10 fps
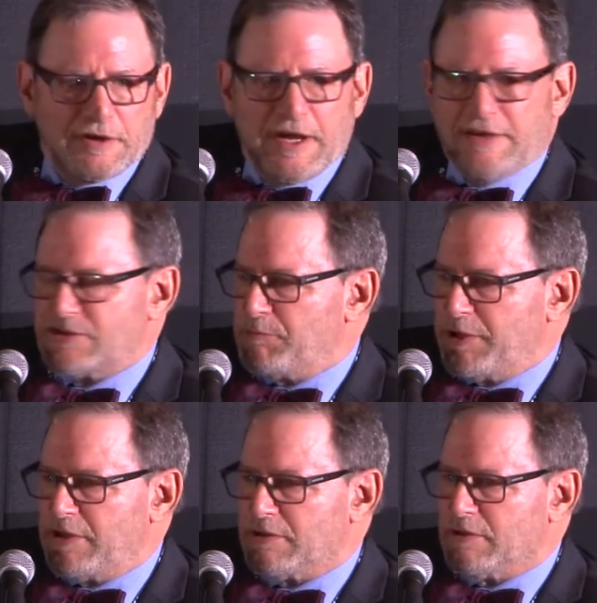and
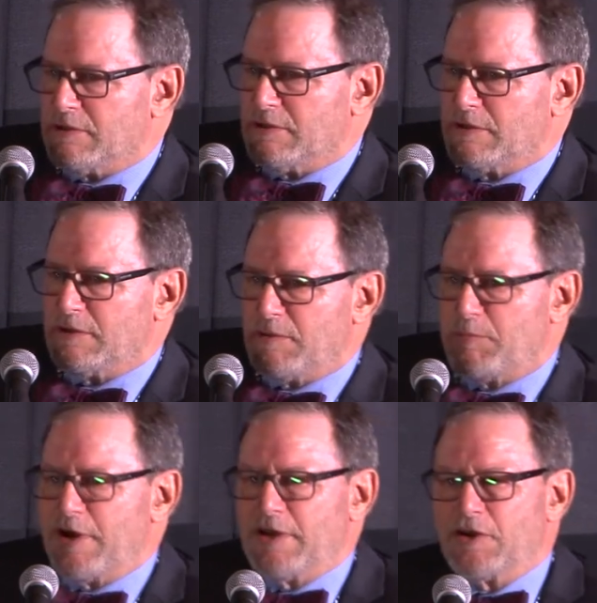subpoena
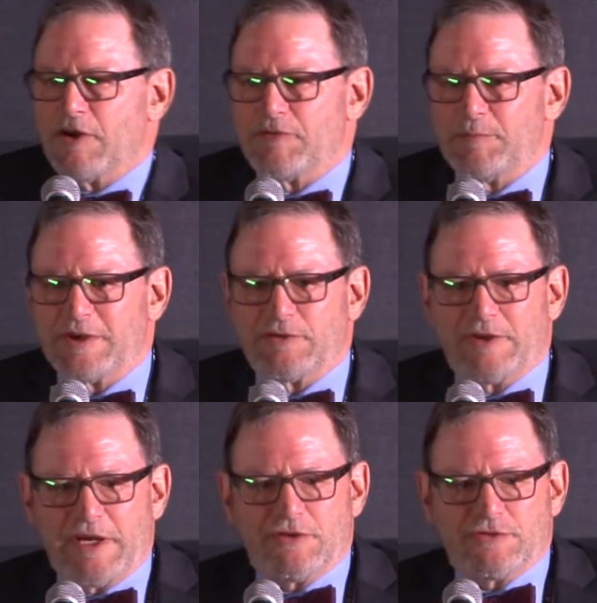by a governmental
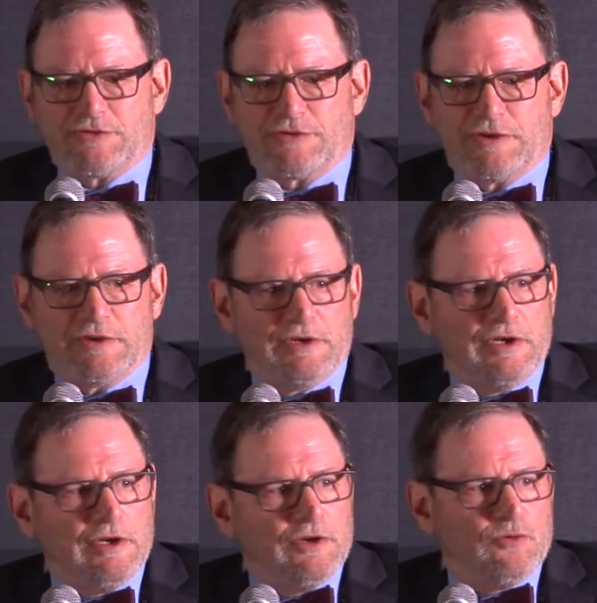agency,
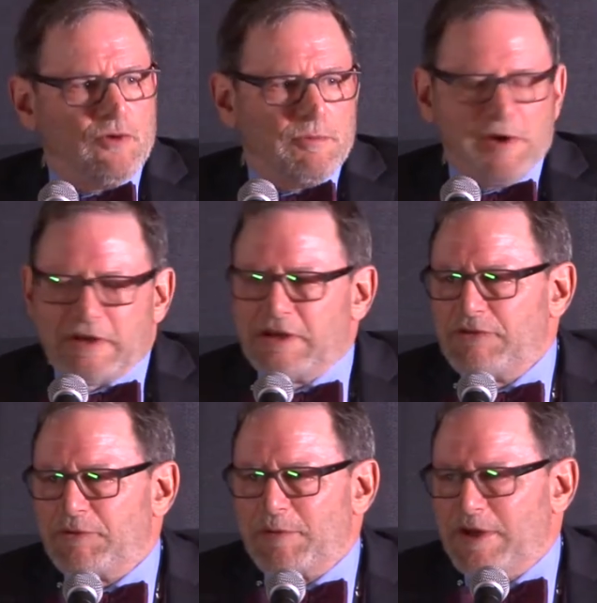or
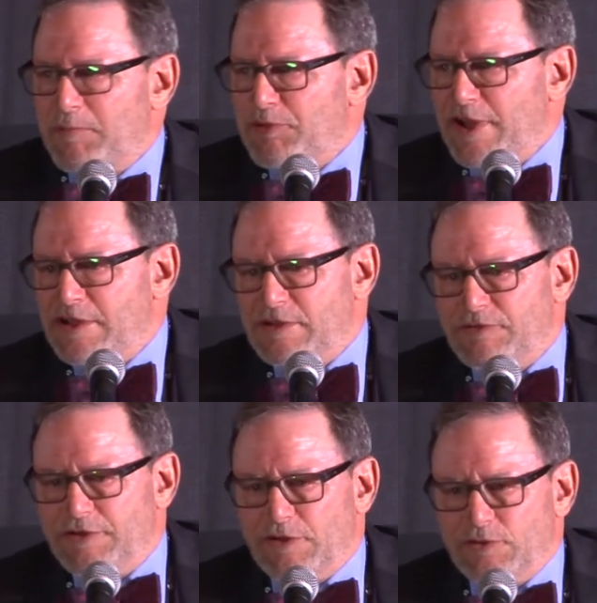even by a
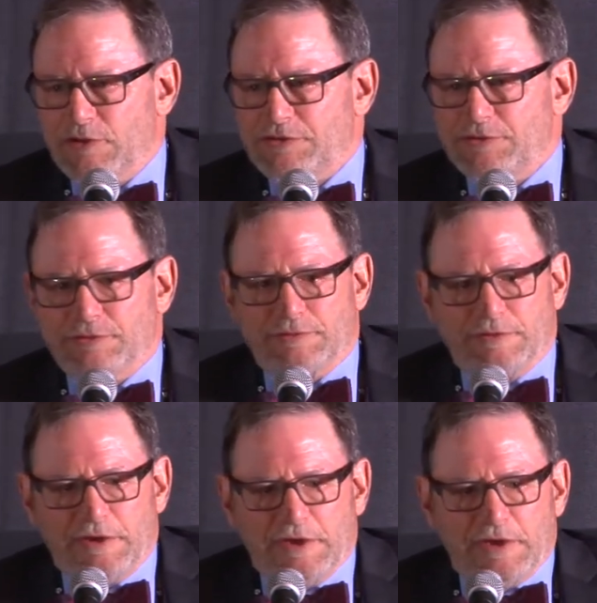plaintiff in a lawsuit
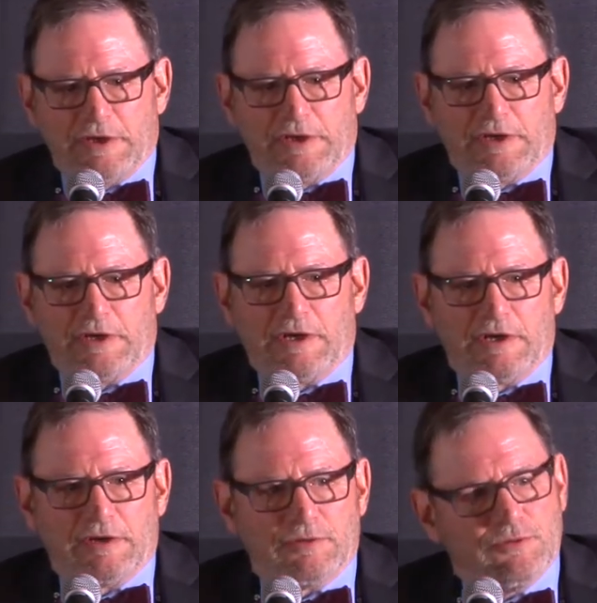
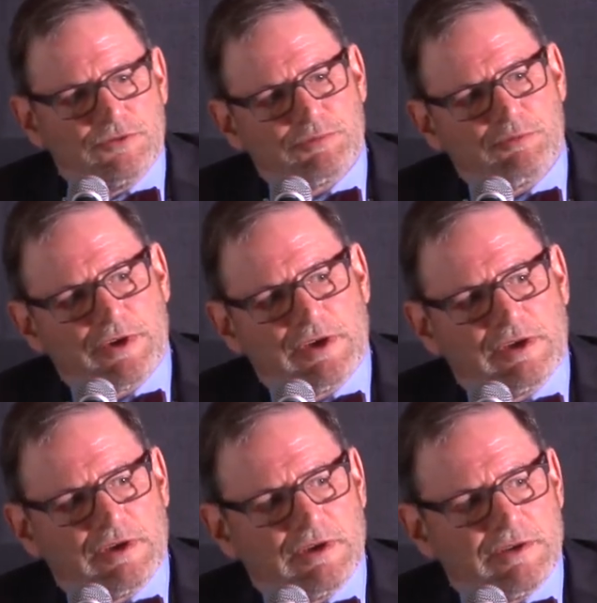who's
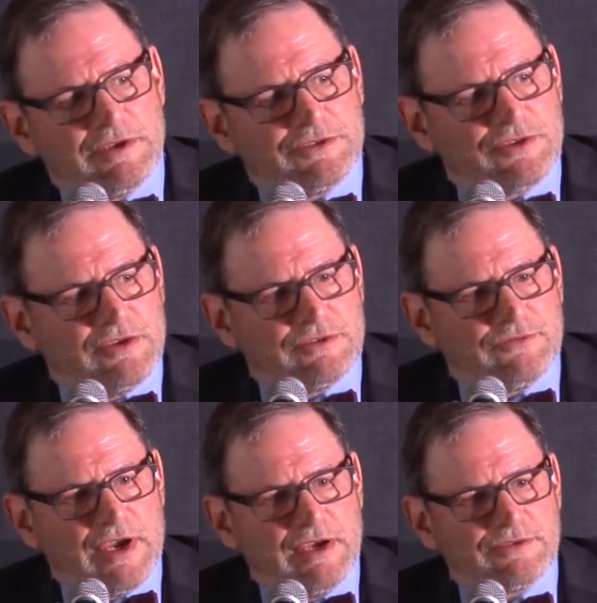bringing these kinds of
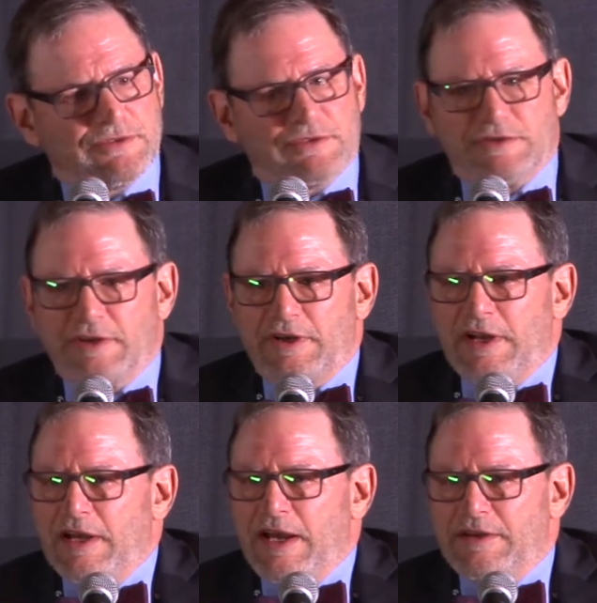cases.
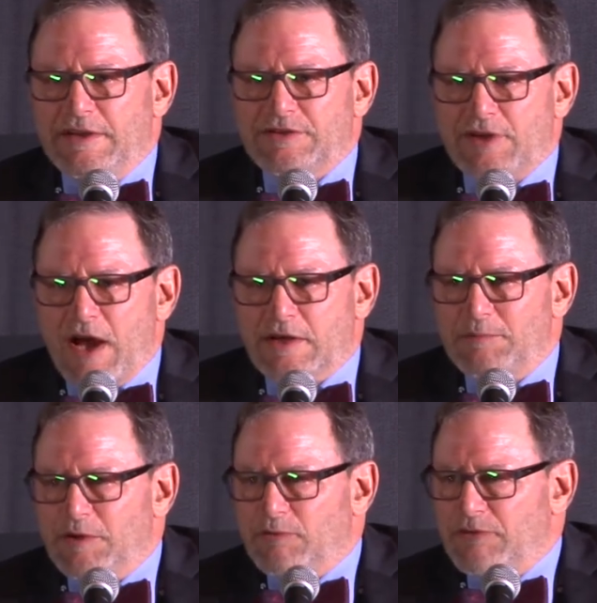And these
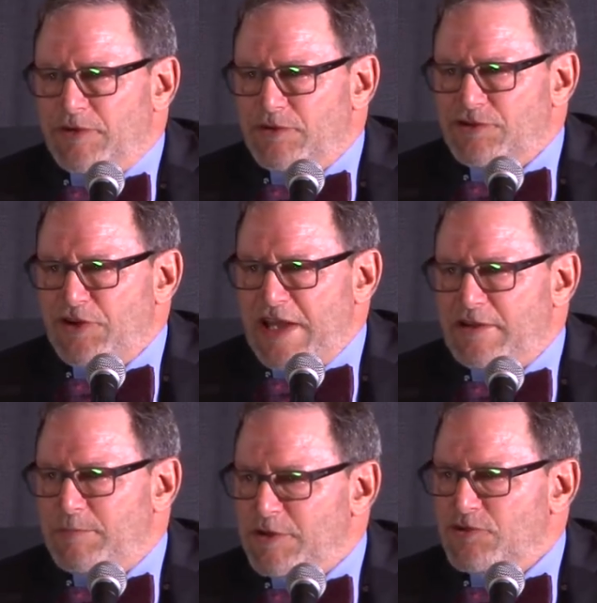document reviews tend
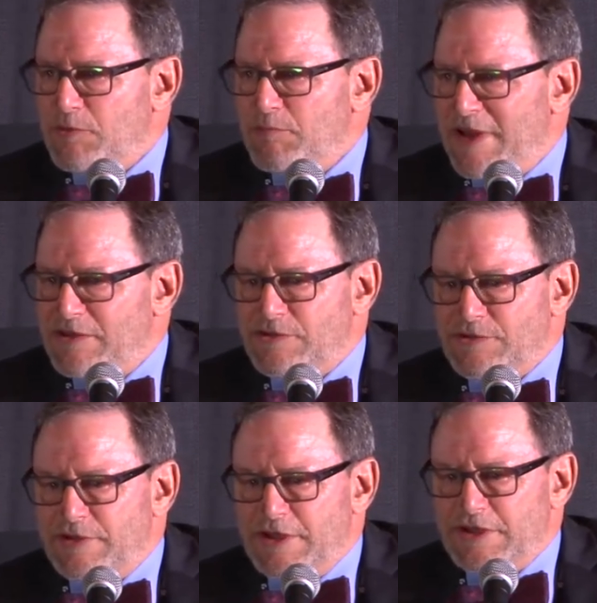to be
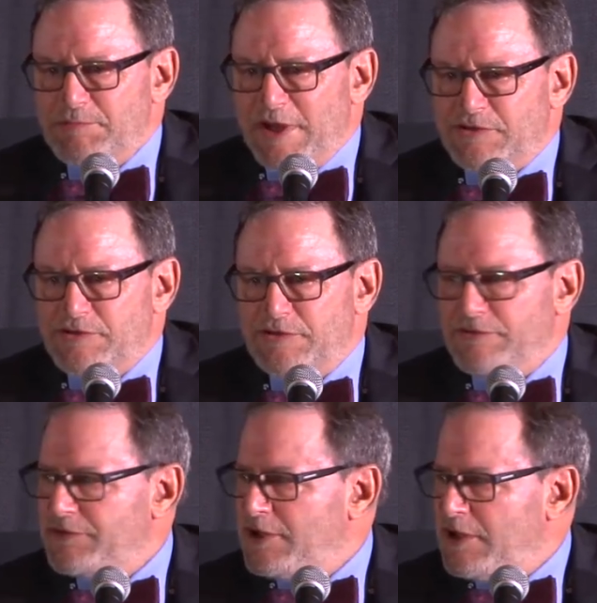tremendously
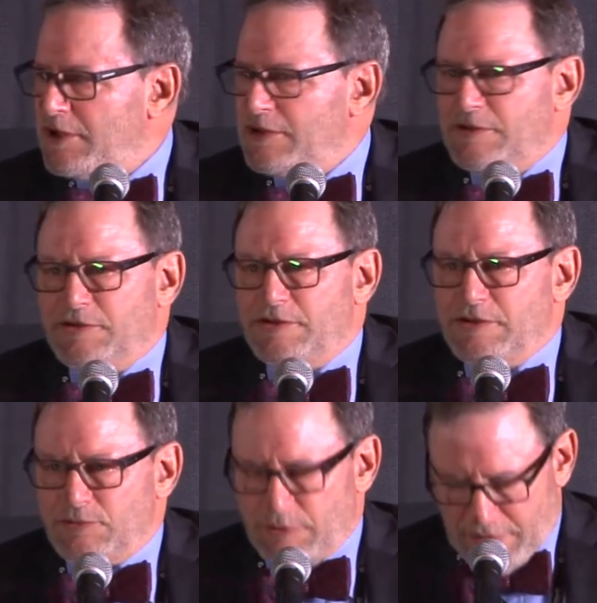expensive to
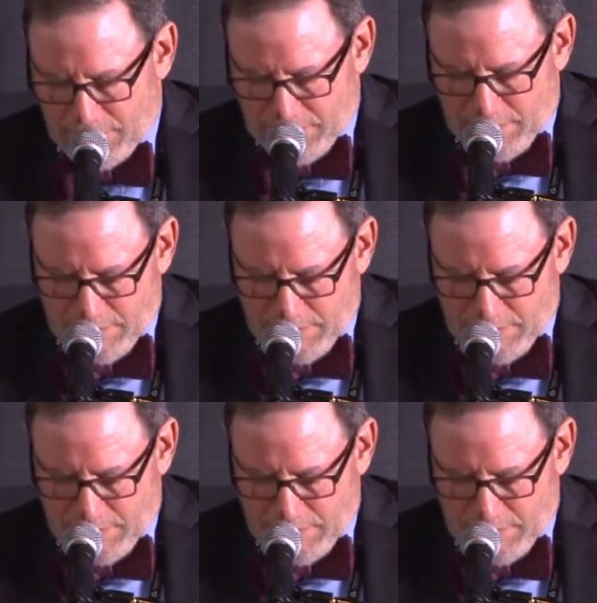deal with.